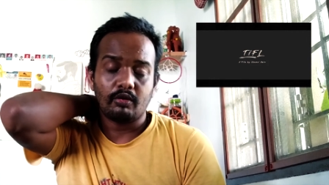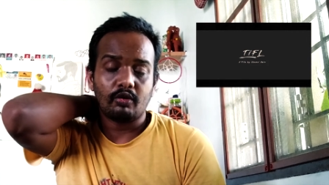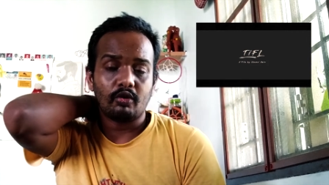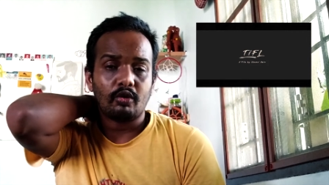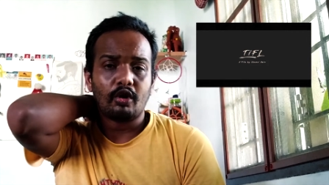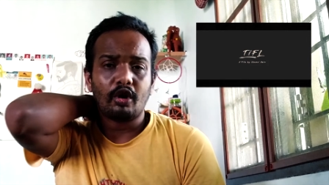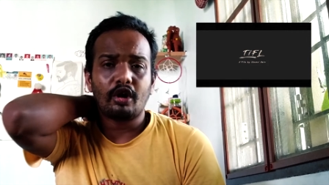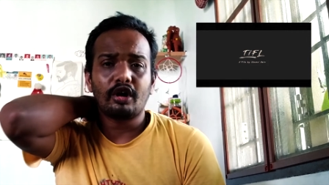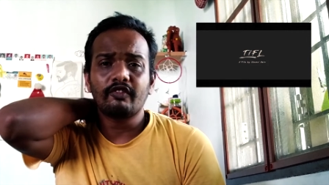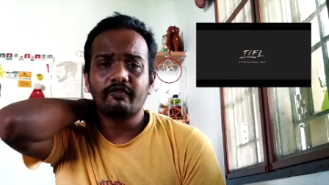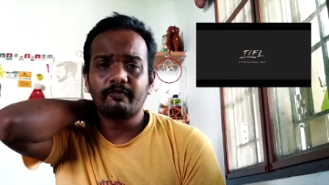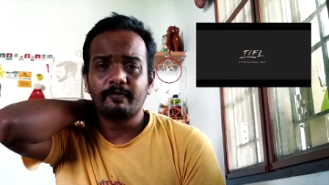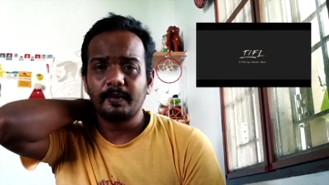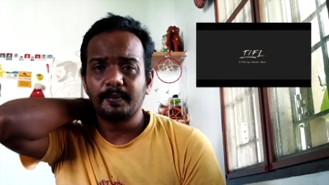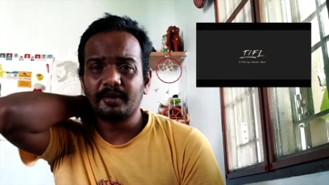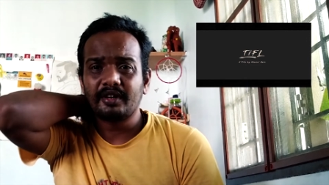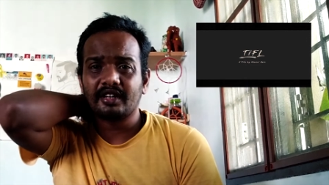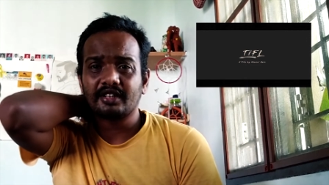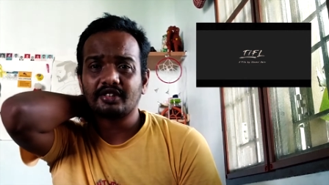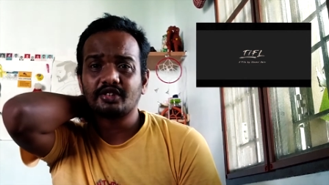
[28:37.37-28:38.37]
lot of
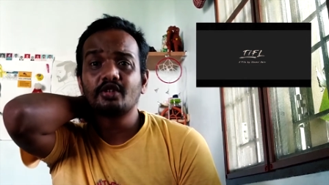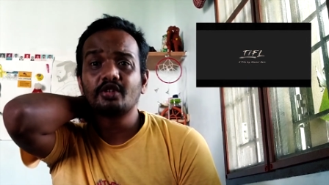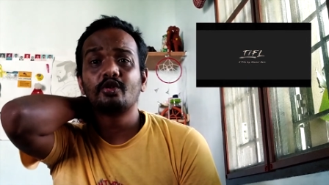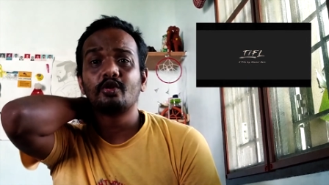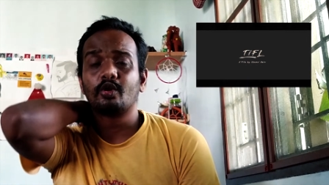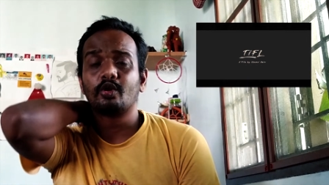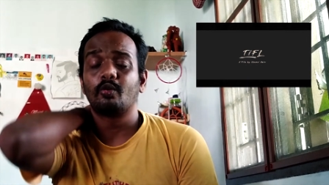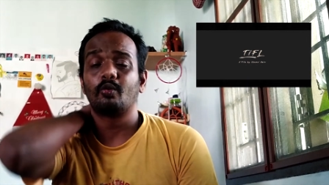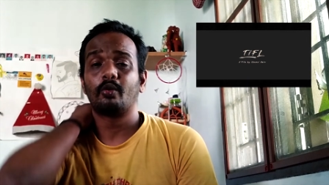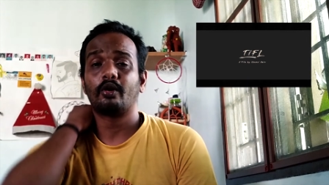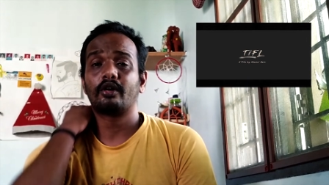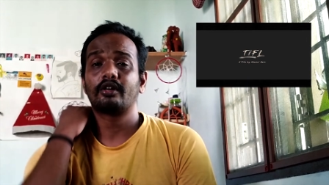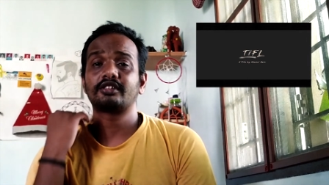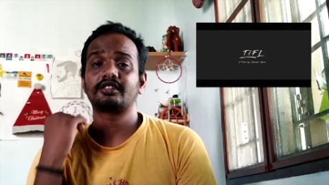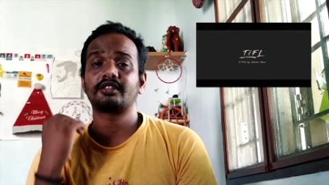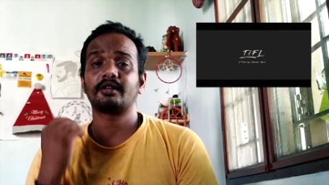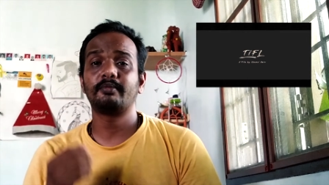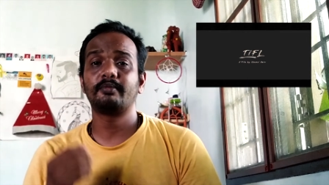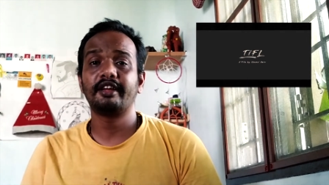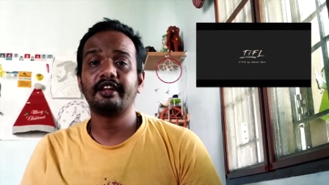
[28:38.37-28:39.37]
people doesn't know what is
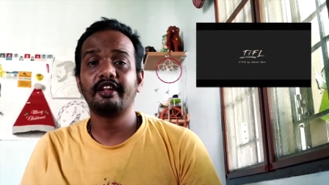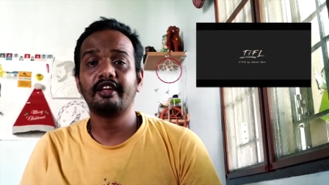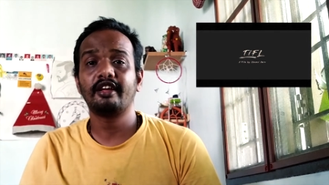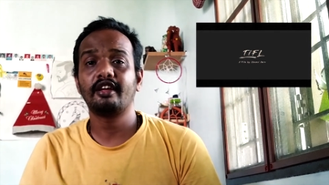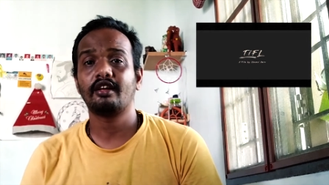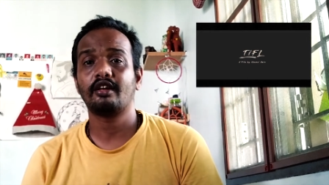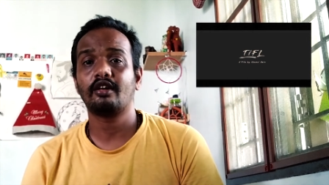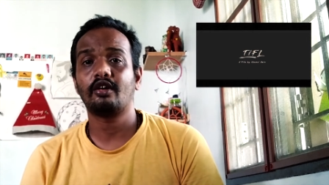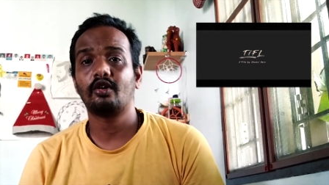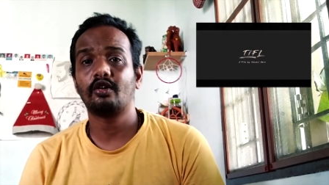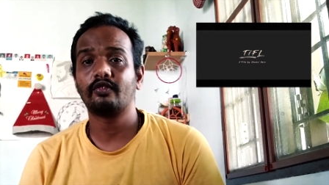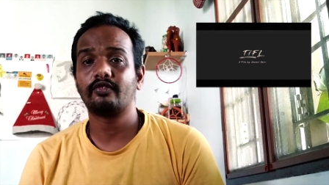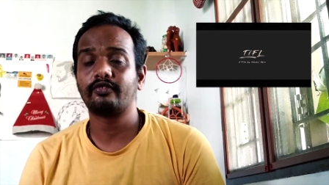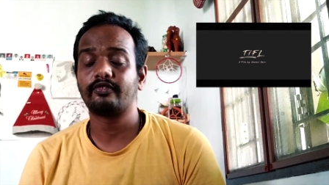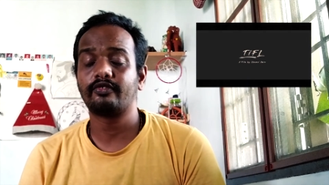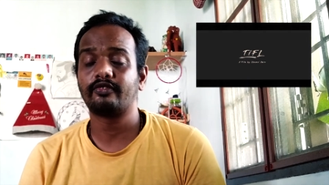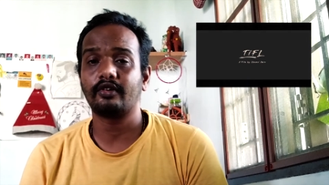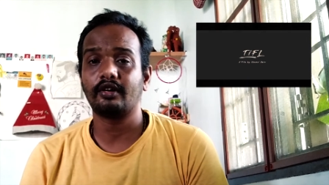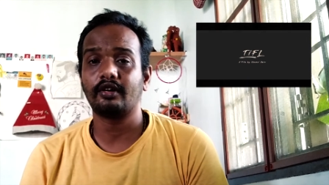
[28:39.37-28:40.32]
the meaning of